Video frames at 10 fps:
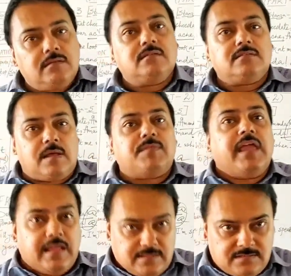something
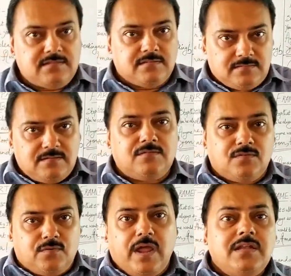else,
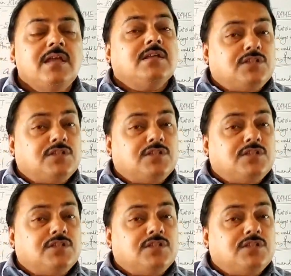right?